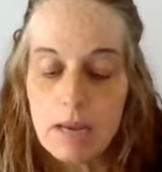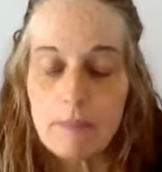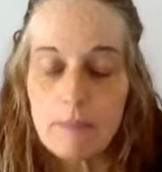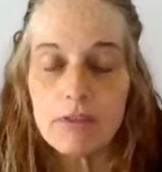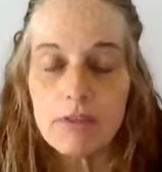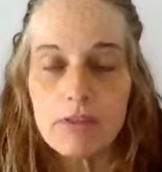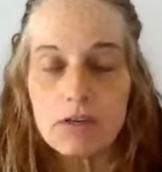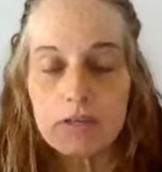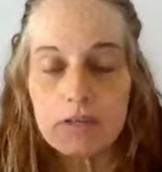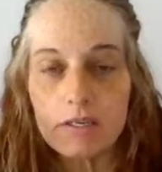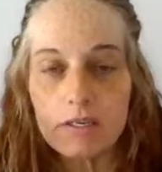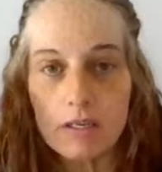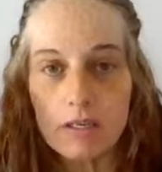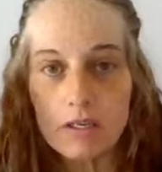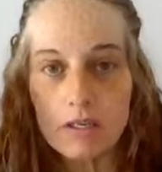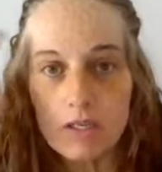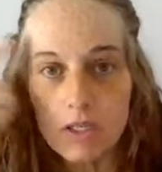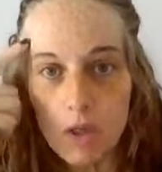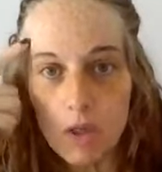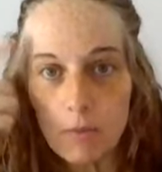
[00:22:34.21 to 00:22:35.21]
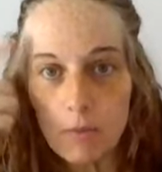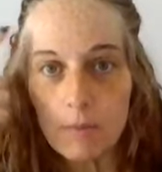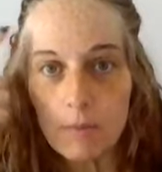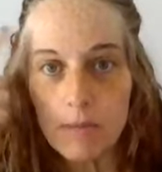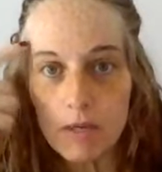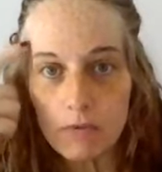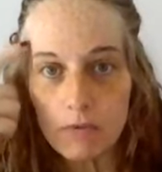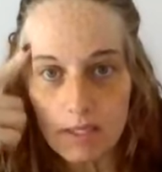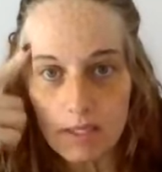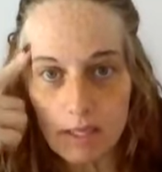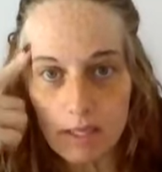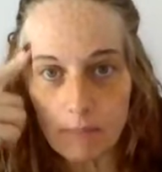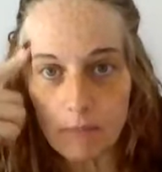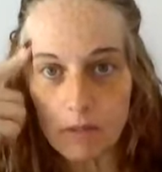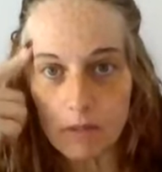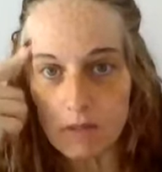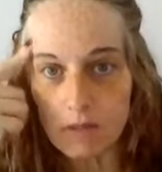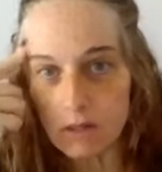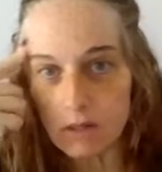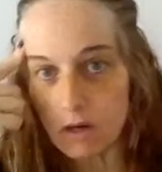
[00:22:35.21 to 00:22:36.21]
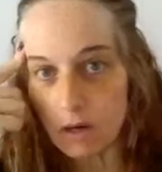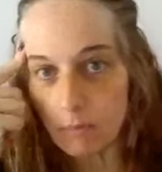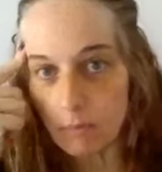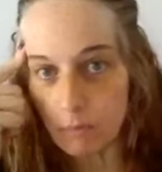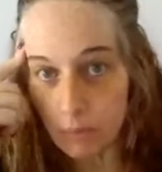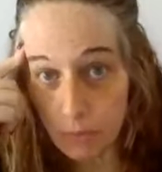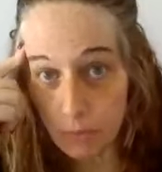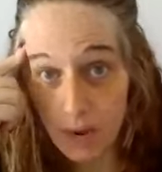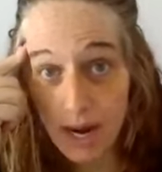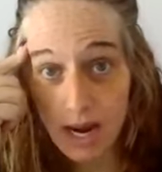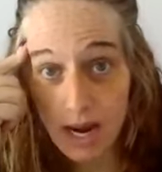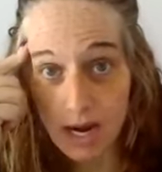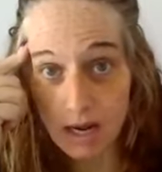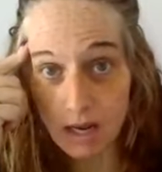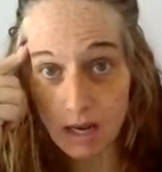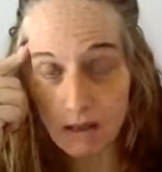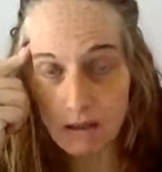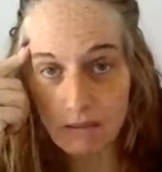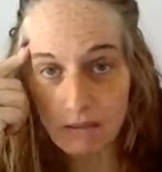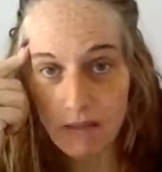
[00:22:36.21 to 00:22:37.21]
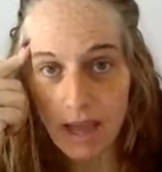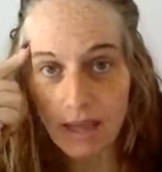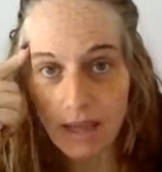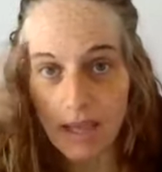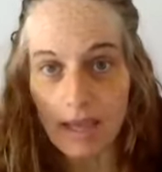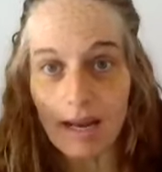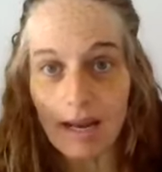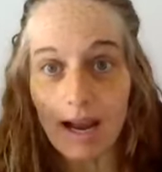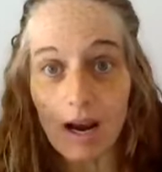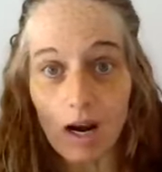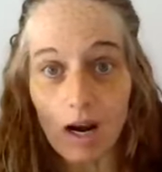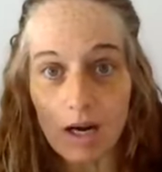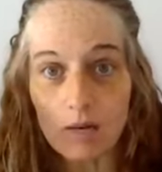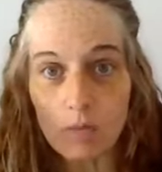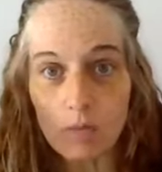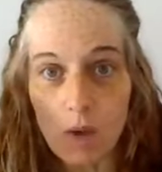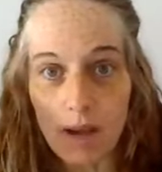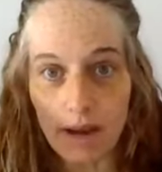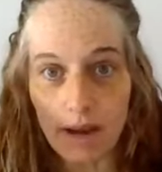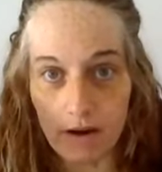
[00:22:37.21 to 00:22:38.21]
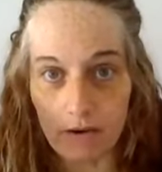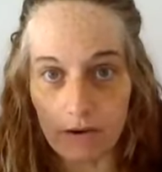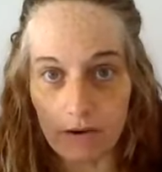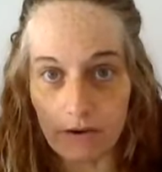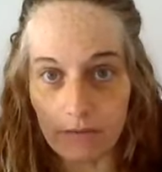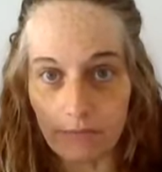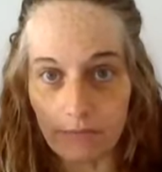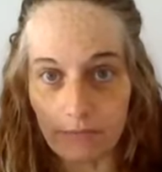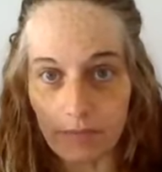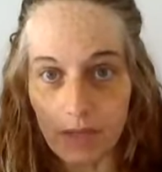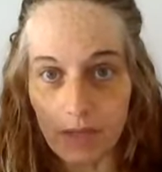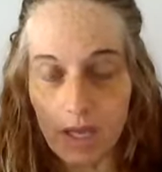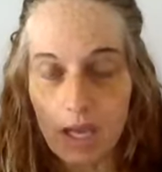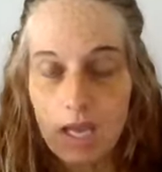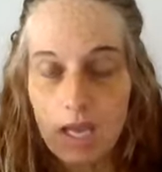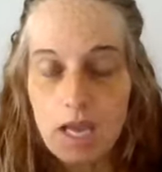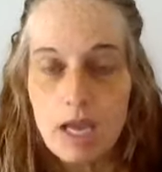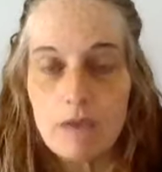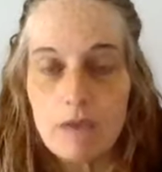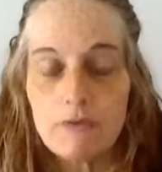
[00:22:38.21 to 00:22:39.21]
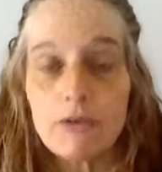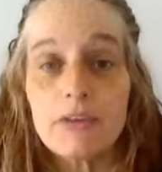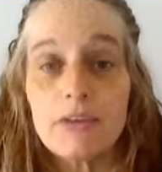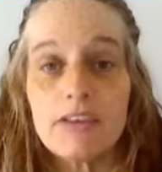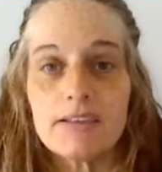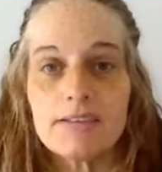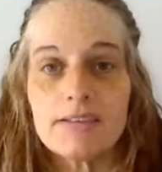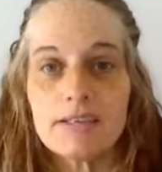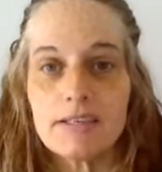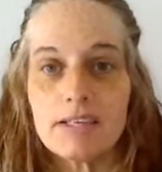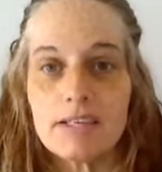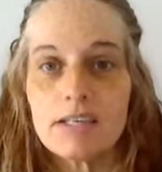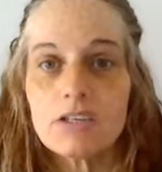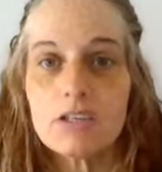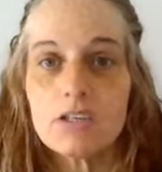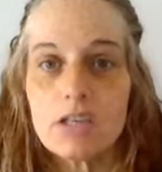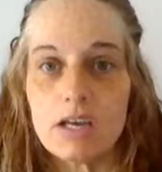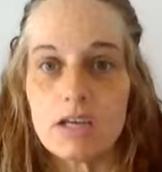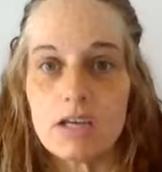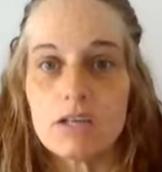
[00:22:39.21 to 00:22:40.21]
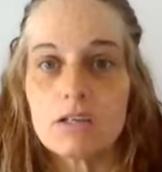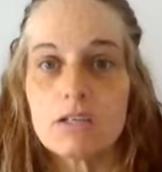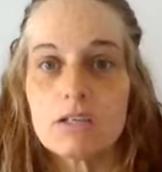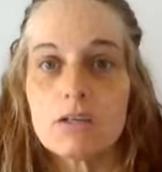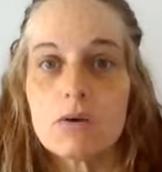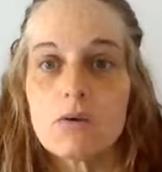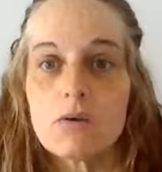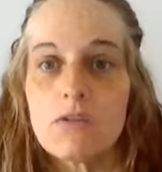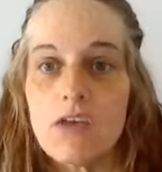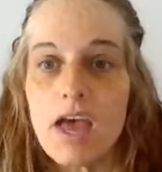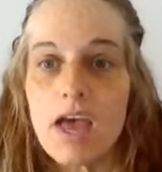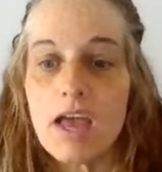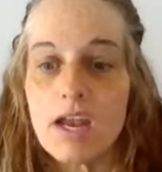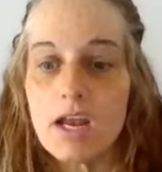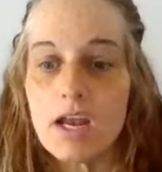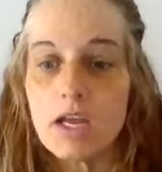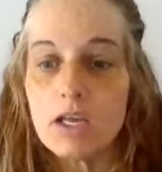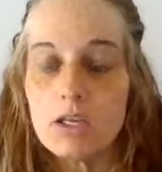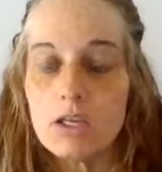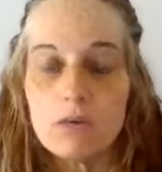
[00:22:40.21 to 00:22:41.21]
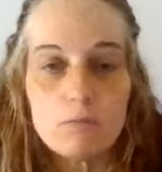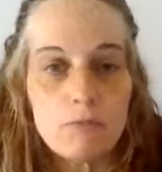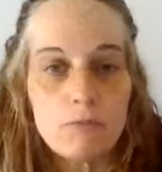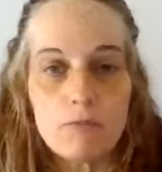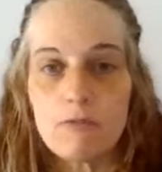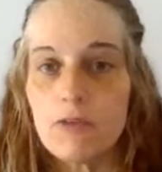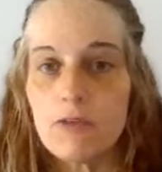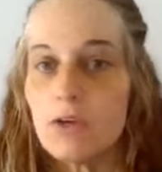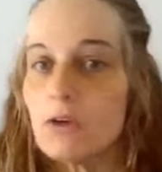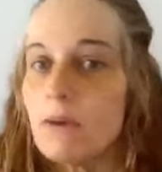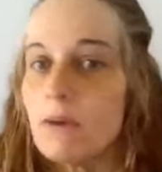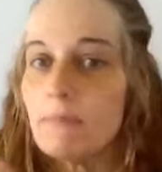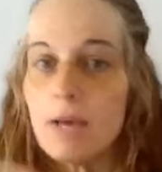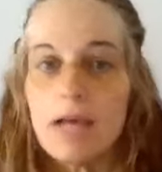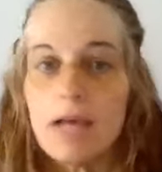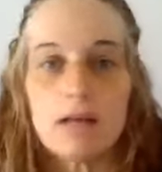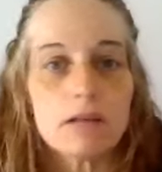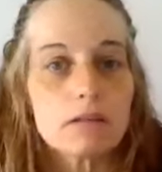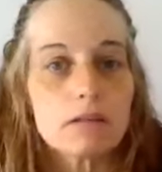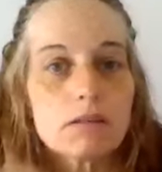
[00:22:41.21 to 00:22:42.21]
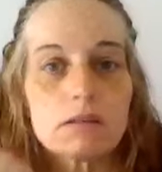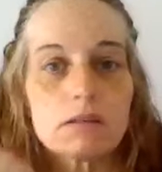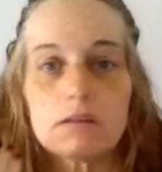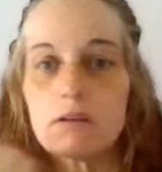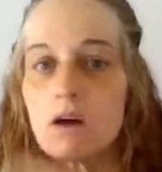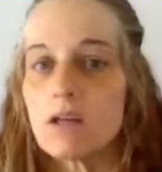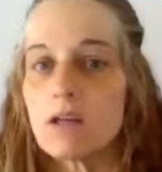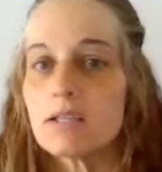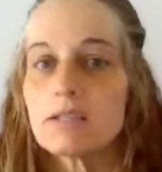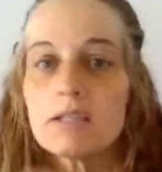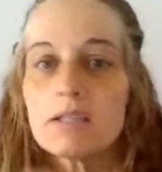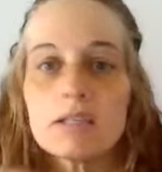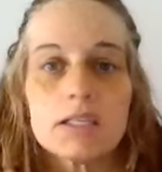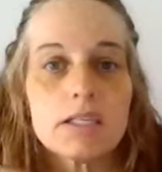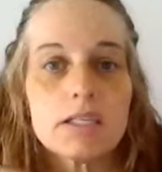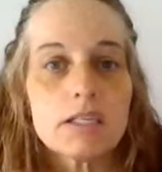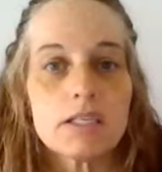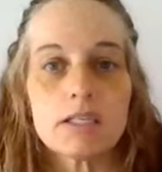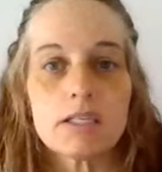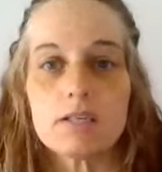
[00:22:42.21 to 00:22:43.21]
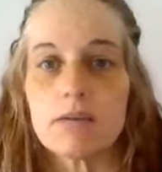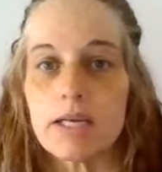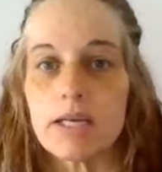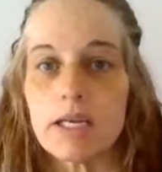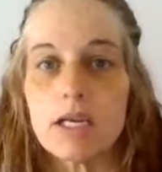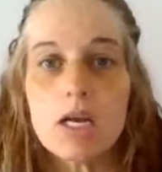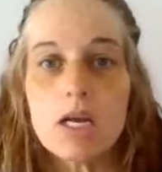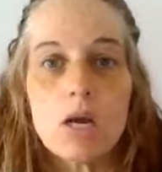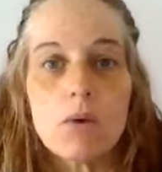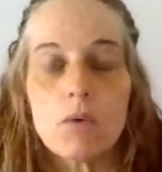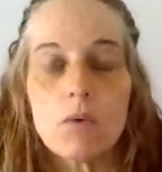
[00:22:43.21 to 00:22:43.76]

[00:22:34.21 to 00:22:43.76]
But there's dopamine receptors in our brain that get hardwired for this addiction. So then you feel compelled constantly to do it.